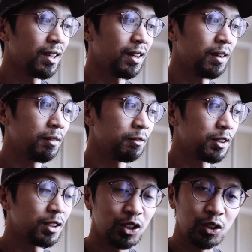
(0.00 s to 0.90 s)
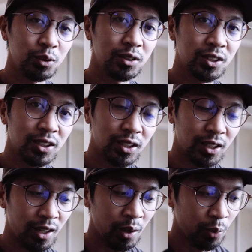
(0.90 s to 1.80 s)
For this shoot,
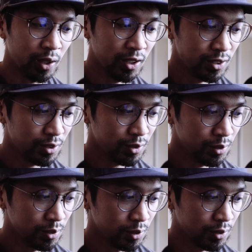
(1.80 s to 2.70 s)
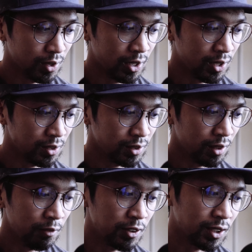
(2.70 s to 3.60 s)
I wanted to, I guess,
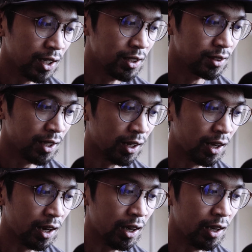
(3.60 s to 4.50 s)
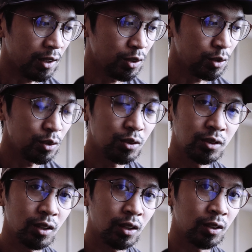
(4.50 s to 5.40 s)
emphasize that I
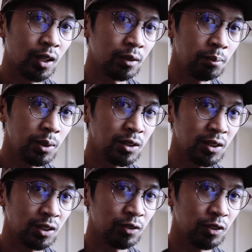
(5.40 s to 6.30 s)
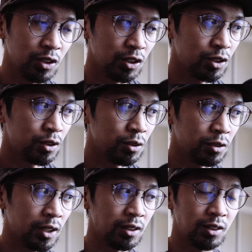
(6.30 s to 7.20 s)
used a lot of BTS footage to
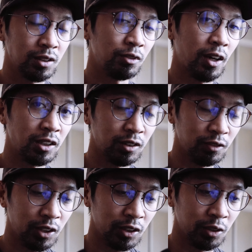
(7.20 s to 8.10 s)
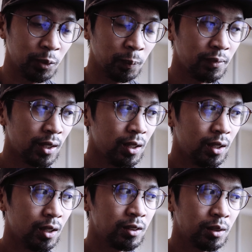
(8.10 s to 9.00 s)
create this fashion video.
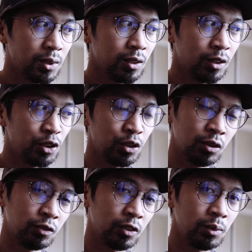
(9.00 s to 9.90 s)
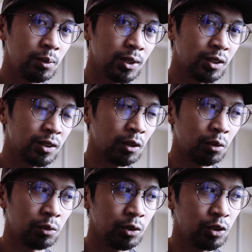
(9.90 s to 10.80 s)
It's something unusual for me because I
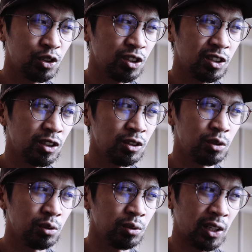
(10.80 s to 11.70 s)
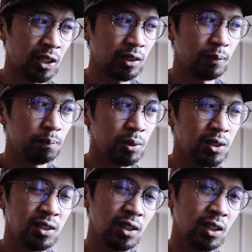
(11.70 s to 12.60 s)
don't usually do like
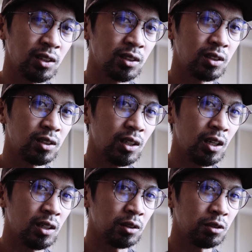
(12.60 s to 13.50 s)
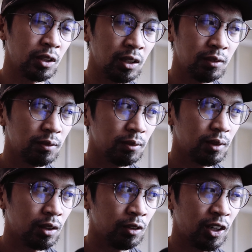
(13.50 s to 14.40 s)
BTS and create
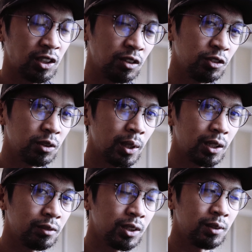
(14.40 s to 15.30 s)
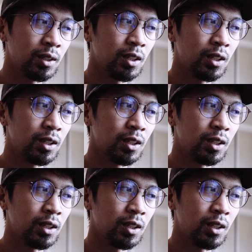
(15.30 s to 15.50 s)
a fashion film out of it,